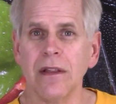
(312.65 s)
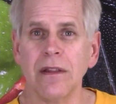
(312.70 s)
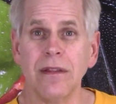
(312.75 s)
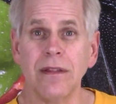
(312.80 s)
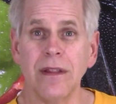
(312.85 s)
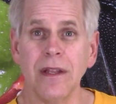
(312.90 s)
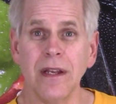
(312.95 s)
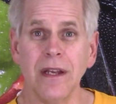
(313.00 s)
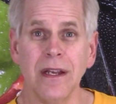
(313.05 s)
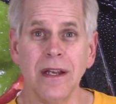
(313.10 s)

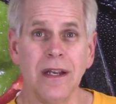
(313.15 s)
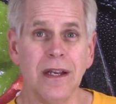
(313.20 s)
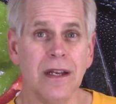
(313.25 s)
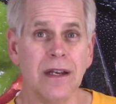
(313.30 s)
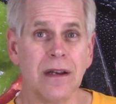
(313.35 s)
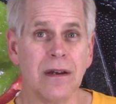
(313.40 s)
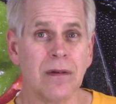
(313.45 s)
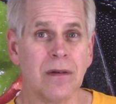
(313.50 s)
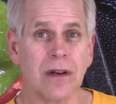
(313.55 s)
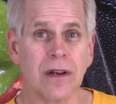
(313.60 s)

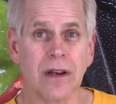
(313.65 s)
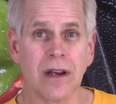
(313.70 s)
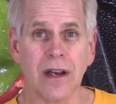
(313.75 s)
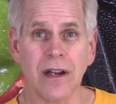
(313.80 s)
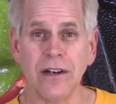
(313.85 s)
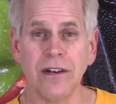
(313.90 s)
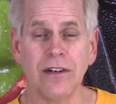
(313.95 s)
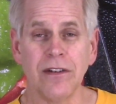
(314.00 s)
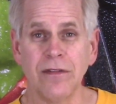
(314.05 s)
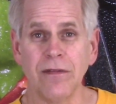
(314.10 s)
the
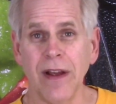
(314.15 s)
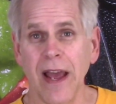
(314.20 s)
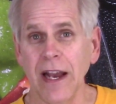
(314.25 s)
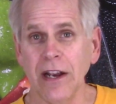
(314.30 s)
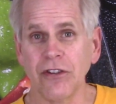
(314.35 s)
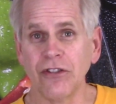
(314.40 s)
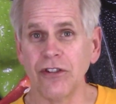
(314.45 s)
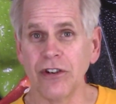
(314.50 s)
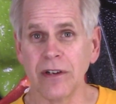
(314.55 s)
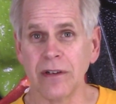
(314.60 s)

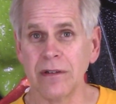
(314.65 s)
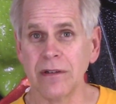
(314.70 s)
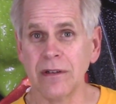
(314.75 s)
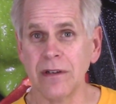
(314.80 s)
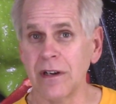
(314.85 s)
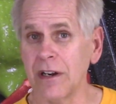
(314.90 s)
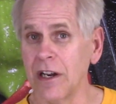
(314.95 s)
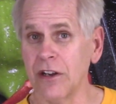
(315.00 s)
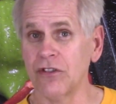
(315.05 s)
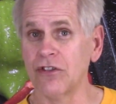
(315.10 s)
convection
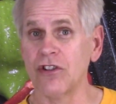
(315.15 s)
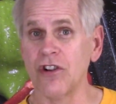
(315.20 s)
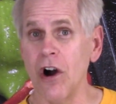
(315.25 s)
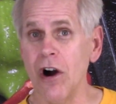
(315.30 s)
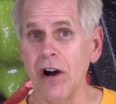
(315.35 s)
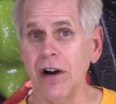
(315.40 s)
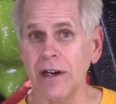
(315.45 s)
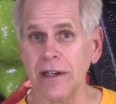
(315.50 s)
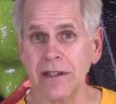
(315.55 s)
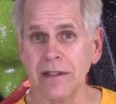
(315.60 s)
is
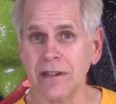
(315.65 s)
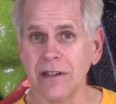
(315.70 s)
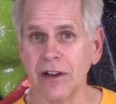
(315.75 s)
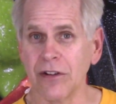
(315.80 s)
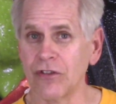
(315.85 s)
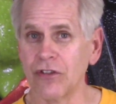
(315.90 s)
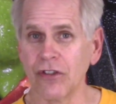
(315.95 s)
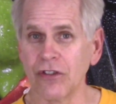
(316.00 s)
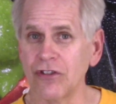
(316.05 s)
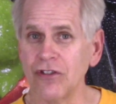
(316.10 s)
gone
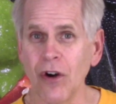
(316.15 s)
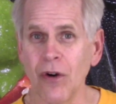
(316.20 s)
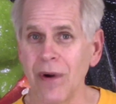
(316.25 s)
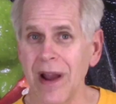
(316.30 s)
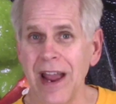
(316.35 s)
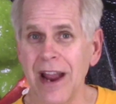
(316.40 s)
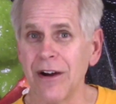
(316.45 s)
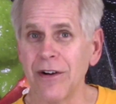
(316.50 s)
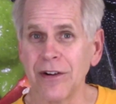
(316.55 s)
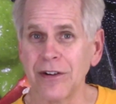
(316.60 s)
because there's no
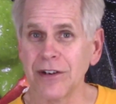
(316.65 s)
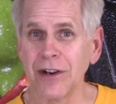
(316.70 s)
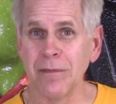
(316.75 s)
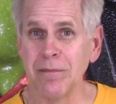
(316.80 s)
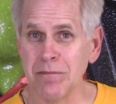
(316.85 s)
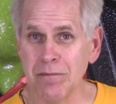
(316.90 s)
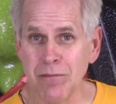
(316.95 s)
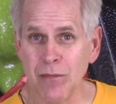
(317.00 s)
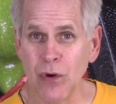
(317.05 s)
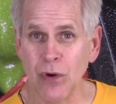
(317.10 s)
air to
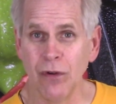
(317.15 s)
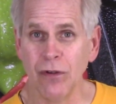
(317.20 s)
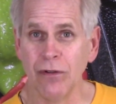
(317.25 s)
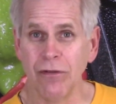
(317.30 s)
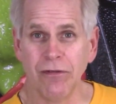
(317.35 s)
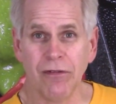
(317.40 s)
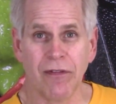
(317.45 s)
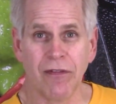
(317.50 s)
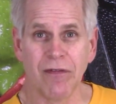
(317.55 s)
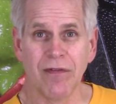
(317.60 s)

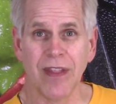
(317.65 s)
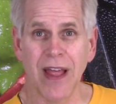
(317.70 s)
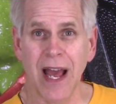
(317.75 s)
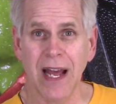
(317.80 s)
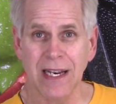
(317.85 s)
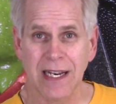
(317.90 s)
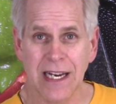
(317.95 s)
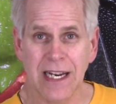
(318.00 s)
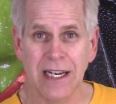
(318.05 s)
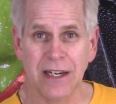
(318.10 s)
move
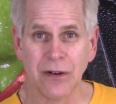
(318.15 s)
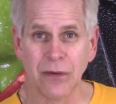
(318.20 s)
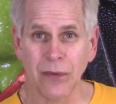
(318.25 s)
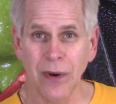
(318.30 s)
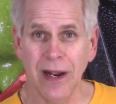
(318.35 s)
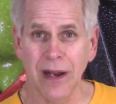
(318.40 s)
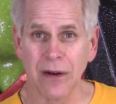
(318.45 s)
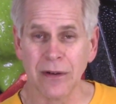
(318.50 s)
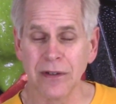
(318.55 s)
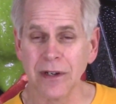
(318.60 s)
that heat
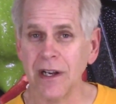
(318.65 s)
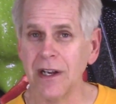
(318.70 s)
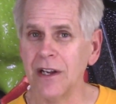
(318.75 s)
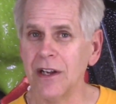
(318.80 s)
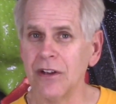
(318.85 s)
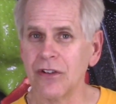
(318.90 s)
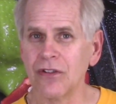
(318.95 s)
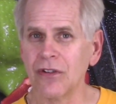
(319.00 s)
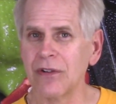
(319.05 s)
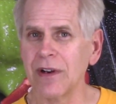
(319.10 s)
around.
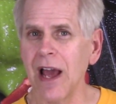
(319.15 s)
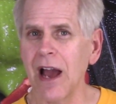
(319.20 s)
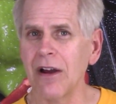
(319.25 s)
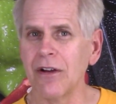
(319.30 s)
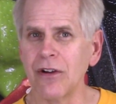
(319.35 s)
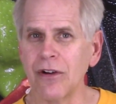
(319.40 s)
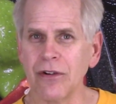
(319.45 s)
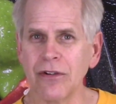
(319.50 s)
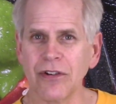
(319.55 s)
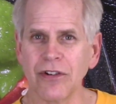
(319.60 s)
So now
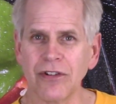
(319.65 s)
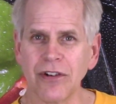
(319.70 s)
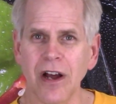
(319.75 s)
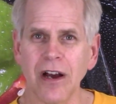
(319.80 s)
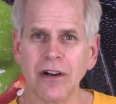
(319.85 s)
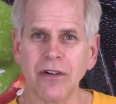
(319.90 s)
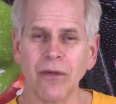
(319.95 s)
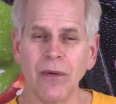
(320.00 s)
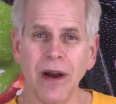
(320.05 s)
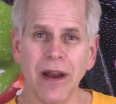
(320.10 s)
you're
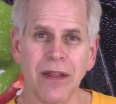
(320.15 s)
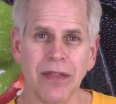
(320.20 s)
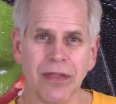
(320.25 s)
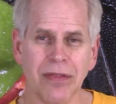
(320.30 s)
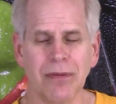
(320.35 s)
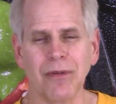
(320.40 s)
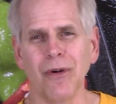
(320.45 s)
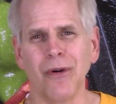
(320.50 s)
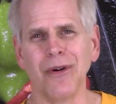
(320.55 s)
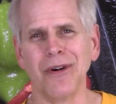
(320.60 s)
stuck with,
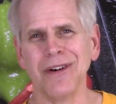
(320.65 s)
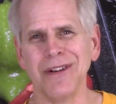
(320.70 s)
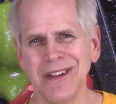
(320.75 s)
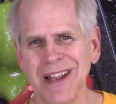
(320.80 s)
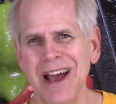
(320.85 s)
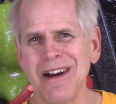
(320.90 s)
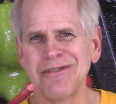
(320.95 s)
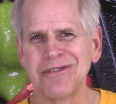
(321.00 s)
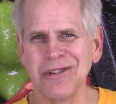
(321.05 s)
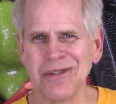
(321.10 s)
or
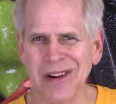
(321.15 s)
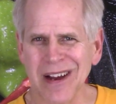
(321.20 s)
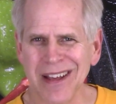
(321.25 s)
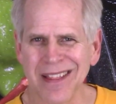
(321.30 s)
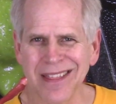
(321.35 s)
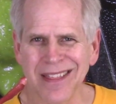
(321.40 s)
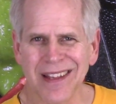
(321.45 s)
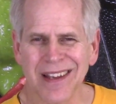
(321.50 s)
left with,